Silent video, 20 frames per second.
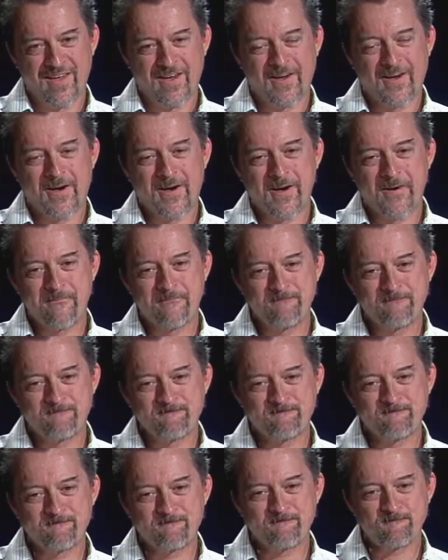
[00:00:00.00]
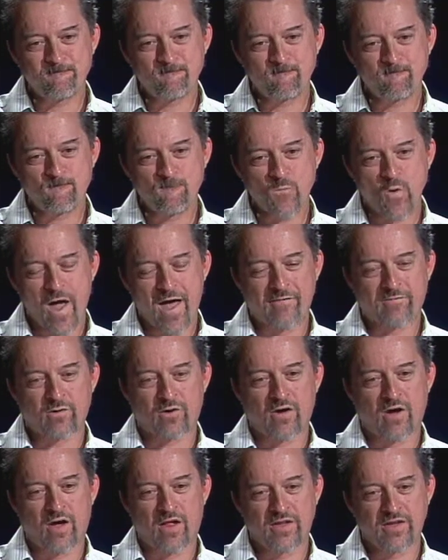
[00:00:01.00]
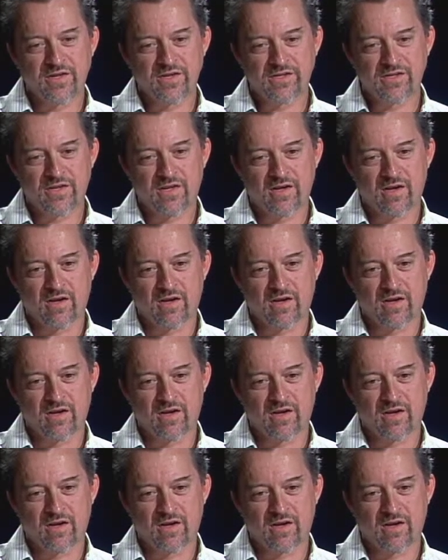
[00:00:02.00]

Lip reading: After college,